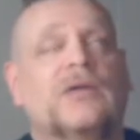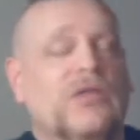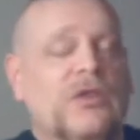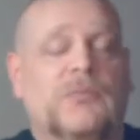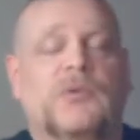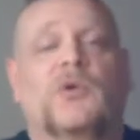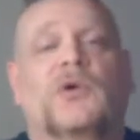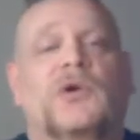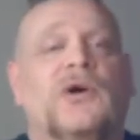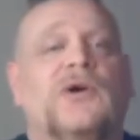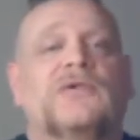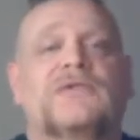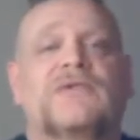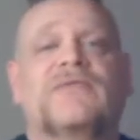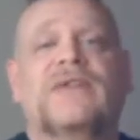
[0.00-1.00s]
the
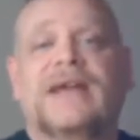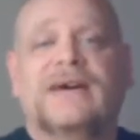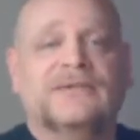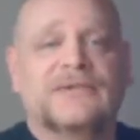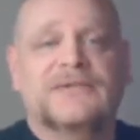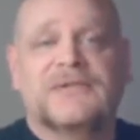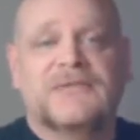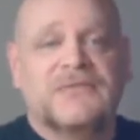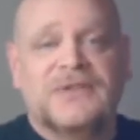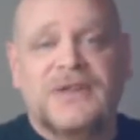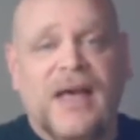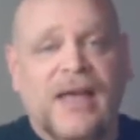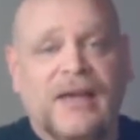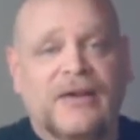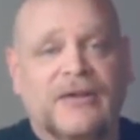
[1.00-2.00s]
protocols of the Elders of
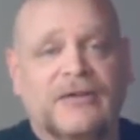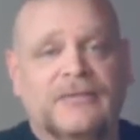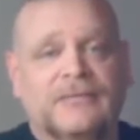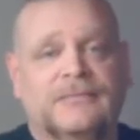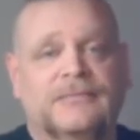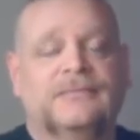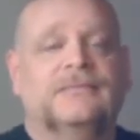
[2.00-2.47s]
Zion.